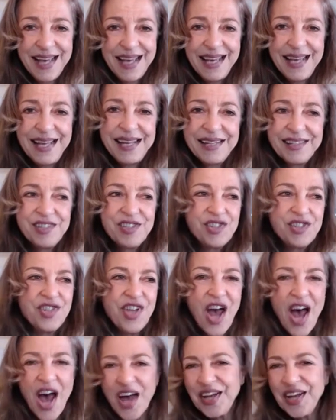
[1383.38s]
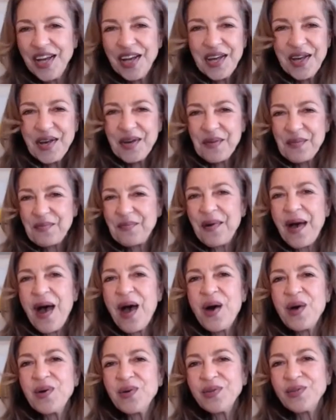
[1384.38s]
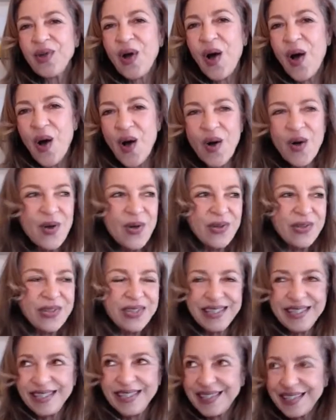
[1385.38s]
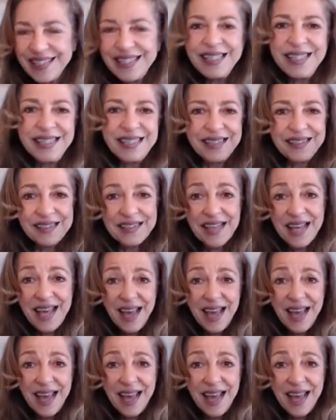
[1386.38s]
It's not about all the things.